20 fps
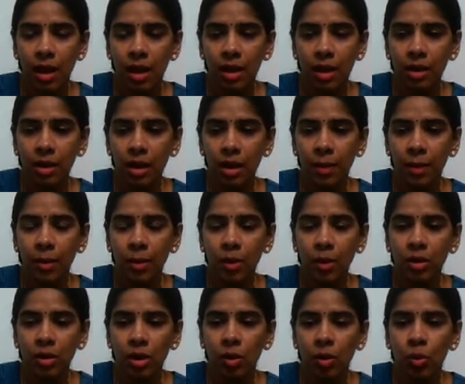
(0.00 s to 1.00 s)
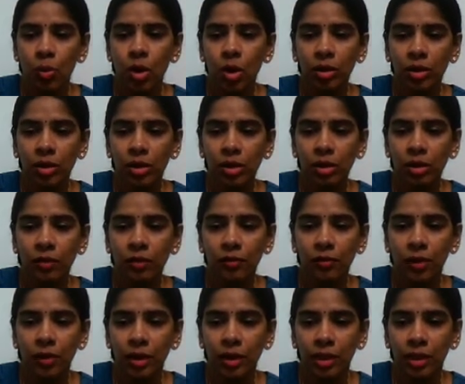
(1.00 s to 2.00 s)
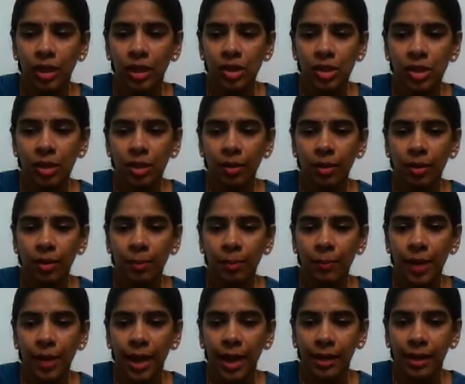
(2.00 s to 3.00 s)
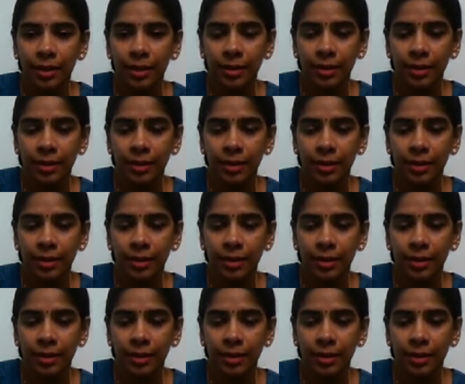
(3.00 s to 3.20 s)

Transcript: and about water filtration plant.